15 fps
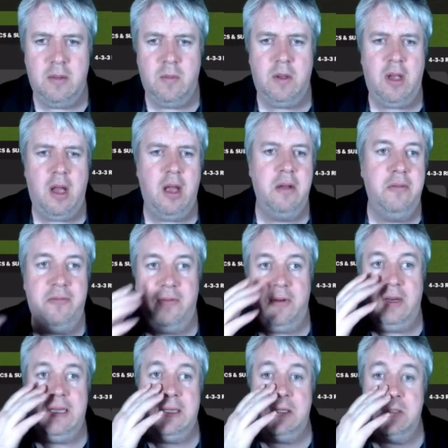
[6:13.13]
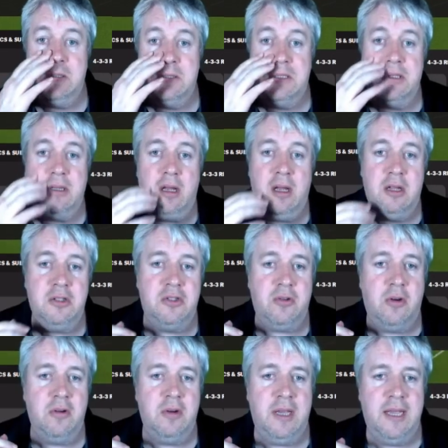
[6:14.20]
And we'll hopefully start
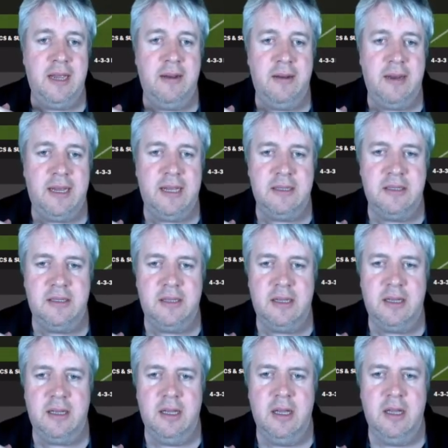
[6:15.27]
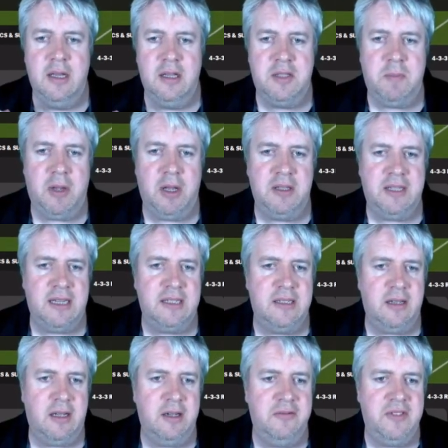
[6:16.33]
strongly here against Spartaks
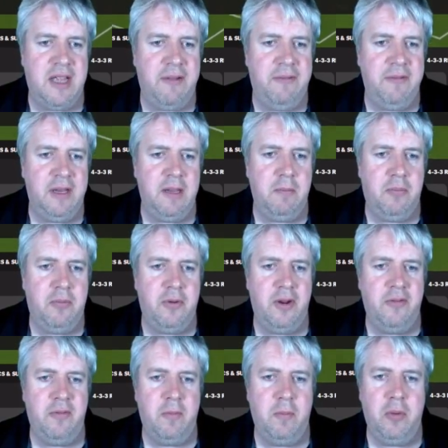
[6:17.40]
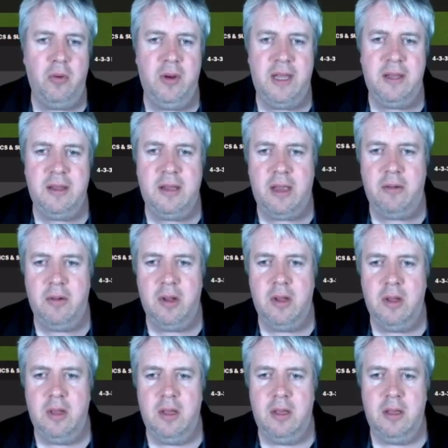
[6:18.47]
side, who definitely improved. Ball in though.
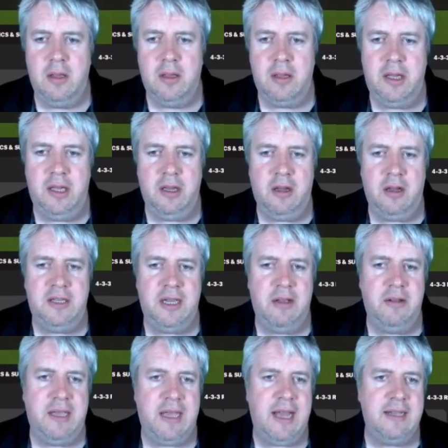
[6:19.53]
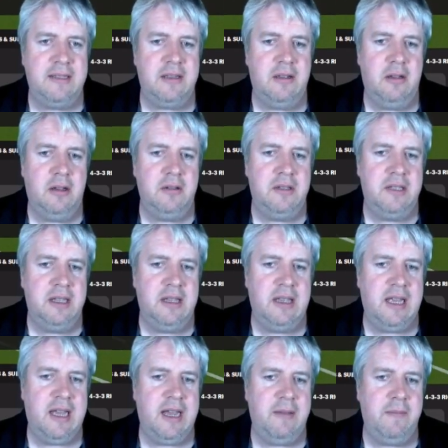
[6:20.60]
Chiadio gets
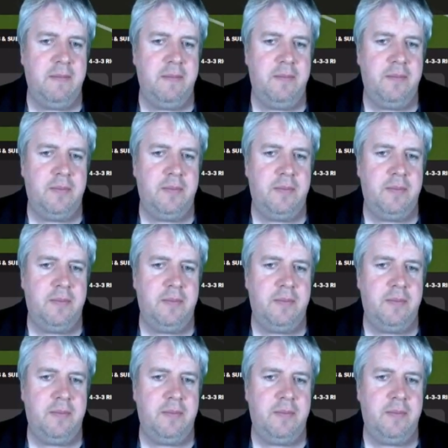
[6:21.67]
onto that.